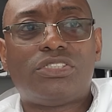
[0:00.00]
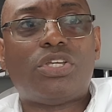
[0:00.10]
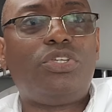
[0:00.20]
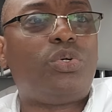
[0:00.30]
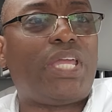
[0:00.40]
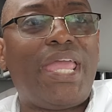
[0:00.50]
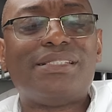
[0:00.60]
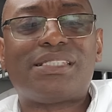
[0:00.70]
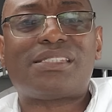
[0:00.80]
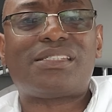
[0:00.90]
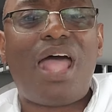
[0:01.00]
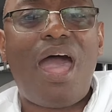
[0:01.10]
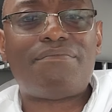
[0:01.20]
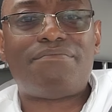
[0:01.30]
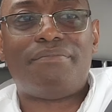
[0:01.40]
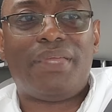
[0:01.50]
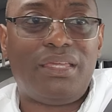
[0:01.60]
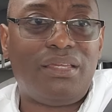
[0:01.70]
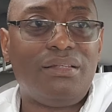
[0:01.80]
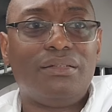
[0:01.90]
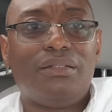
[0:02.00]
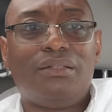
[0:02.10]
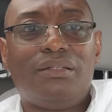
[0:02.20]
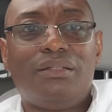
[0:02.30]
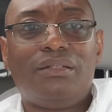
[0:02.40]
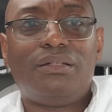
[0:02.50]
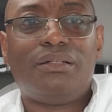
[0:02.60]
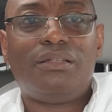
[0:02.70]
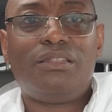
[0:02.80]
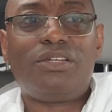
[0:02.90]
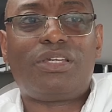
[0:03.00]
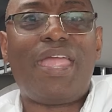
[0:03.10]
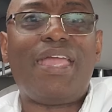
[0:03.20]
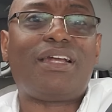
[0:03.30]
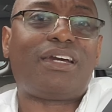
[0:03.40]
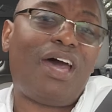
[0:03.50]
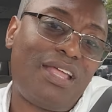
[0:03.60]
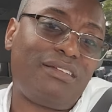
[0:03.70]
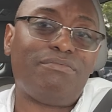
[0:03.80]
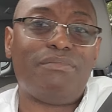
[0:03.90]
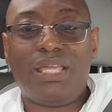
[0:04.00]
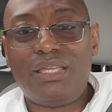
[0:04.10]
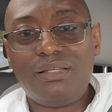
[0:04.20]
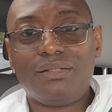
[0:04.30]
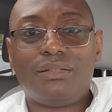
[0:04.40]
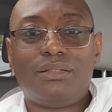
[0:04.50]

So you can't stop me. You can't cut me.